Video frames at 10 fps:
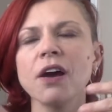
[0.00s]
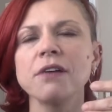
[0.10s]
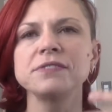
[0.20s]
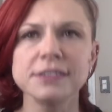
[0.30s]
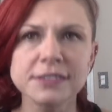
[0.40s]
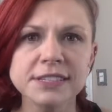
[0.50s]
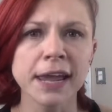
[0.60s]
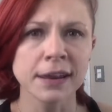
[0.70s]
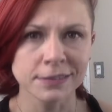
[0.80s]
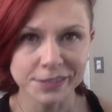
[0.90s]
of
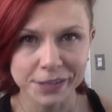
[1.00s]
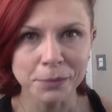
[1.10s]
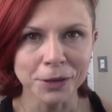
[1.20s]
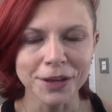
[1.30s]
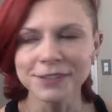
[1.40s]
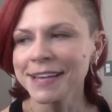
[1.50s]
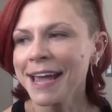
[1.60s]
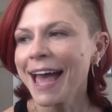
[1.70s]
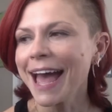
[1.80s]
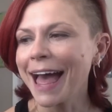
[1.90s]
sustained stimulus.
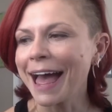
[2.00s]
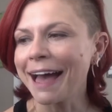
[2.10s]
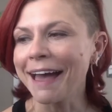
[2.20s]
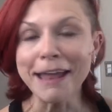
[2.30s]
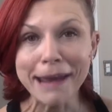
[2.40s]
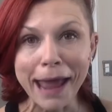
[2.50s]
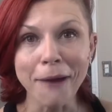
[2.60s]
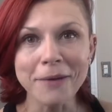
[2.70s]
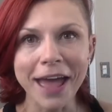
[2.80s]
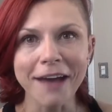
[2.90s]
And
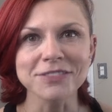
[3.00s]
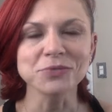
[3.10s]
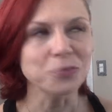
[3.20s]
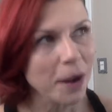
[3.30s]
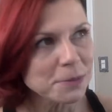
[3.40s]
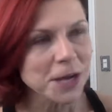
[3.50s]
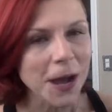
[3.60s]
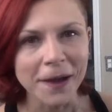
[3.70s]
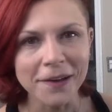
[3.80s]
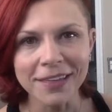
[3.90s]
now we have this
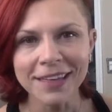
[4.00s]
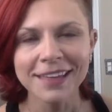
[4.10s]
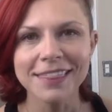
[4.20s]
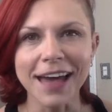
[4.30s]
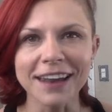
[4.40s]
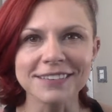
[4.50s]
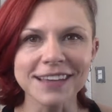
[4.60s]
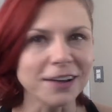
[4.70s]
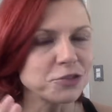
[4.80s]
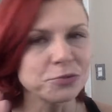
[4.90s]
reptile that is
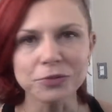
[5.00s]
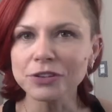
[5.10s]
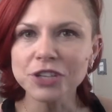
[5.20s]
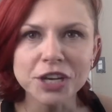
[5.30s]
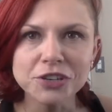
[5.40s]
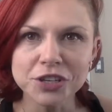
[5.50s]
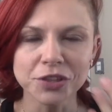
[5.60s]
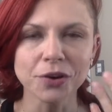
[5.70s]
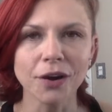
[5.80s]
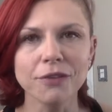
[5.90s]
actually changing
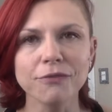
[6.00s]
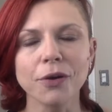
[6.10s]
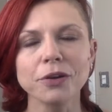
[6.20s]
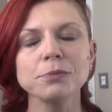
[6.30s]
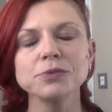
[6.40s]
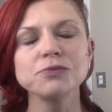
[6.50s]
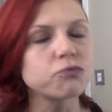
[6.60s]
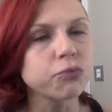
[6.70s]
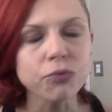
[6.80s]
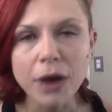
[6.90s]
their heart volumes
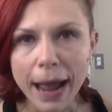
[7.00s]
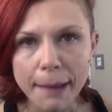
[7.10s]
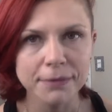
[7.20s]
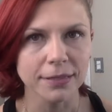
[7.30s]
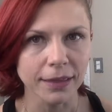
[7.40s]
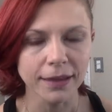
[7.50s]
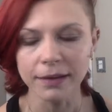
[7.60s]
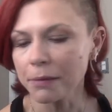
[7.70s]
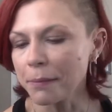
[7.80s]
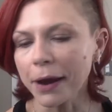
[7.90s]
rapidly
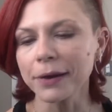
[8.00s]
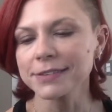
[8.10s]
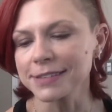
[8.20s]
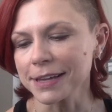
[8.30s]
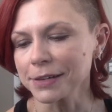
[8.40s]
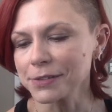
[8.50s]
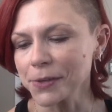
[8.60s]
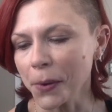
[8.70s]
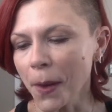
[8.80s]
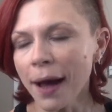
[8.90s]
in comparison.
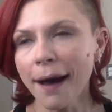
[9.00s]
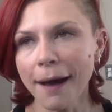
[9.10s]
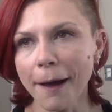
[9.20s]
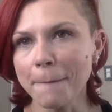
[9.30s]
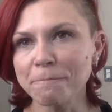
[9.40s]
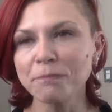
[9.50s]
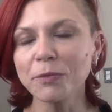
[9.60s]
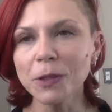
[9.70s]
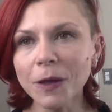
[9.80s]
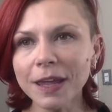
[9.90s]
So
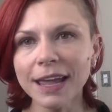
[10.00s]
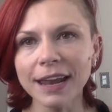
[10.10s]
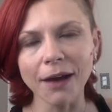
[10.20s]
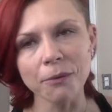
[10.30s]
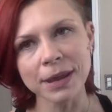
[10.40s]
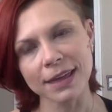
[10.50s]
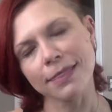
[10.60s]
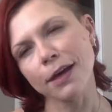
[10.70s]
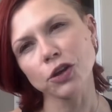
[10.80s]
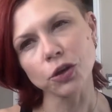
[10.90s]
looking at how we can
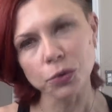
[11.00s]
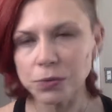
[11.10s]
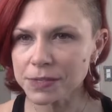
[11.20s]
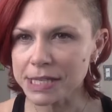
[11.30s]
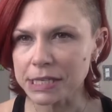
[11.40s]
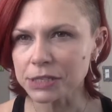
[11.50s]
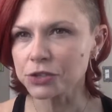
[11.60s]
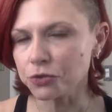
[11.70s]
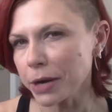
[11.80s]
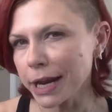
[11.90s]
then use these
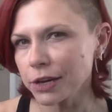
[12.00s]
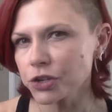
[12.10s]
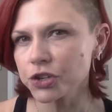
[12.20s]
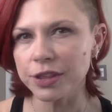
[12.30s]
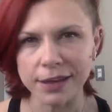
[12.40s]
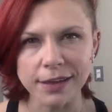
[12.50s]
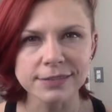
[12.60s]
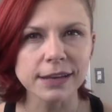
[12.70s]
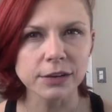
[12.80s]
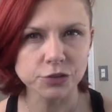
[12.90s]
strange
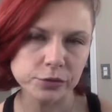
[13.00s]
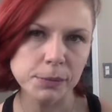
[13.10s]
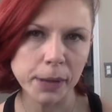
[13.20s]
things that extreme